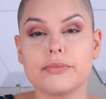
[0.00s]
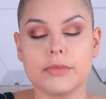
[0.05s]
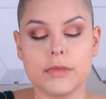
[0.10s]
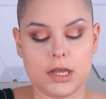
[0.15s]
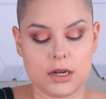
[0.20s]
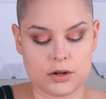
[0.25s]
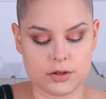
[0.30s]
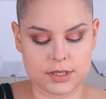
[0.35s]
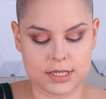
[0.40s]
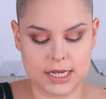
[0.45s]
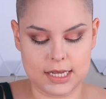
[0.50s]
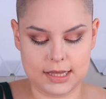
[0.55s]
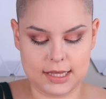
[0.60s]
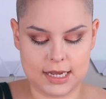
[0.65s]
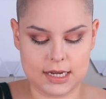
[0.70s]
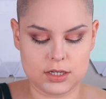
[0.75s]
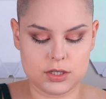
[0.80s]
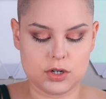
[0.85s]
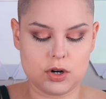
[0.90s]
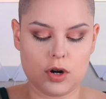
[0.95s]
And I'll take
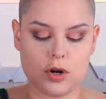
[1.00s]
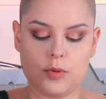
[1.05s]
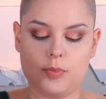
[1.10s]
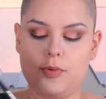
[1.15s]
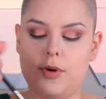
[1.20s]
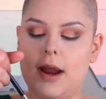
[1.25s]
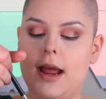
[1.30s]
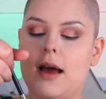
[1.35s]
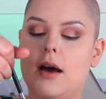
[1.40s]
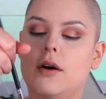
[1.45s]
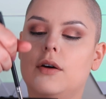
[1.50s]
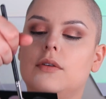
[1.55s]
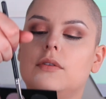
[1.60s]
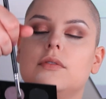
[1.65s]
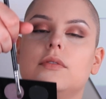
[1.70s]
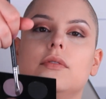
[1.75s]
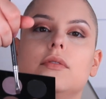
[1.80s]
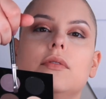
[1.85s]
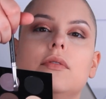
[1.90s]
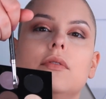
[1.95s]
that dark
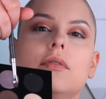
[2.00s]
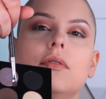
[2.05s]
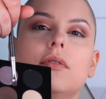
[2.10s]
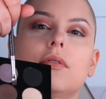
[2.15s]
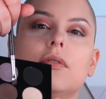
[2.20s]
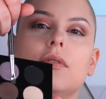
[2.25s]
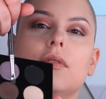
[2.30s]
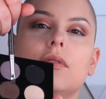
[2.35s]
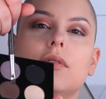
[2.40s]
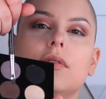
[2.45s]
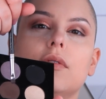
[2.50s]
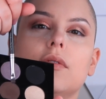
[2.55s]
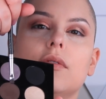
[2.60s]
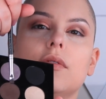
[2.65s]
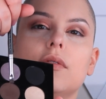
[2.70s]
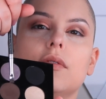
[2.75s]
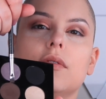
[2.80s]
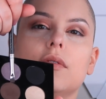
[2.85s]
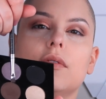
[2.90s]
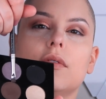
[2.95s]
brown
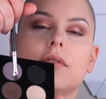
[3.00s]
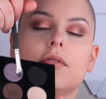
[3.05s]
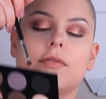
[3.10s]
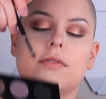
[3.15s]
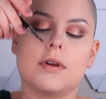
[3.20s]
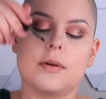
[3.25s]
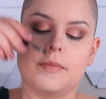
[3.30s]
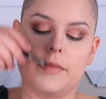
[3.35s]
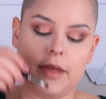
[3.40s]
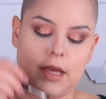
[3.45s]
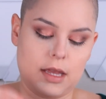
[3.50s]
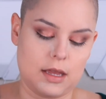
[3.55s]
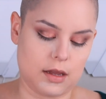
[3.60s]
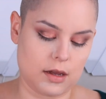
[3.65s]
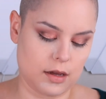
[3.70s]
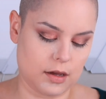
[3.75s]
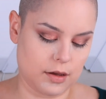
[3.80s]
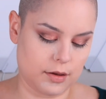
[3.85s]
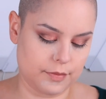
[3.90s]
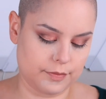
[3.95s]
from
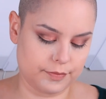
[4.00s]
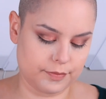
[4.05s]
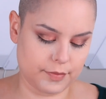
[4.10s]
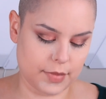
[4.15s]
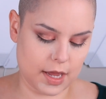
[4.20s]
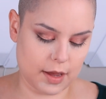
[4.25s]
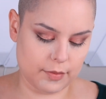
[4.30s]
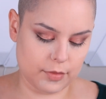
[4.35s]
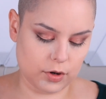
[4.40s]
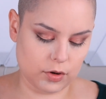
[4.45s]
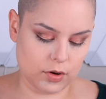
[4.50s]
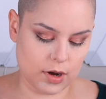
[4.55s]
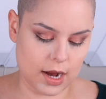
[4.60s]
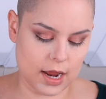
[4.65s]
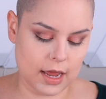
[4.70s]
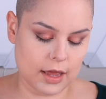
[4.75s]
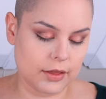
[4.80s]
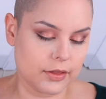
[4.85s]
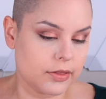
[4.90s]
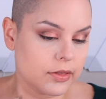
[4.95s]
the Pat
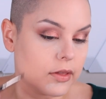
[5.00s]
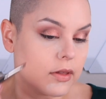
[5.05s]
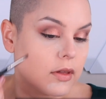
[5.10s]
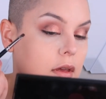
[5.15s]
McGrath.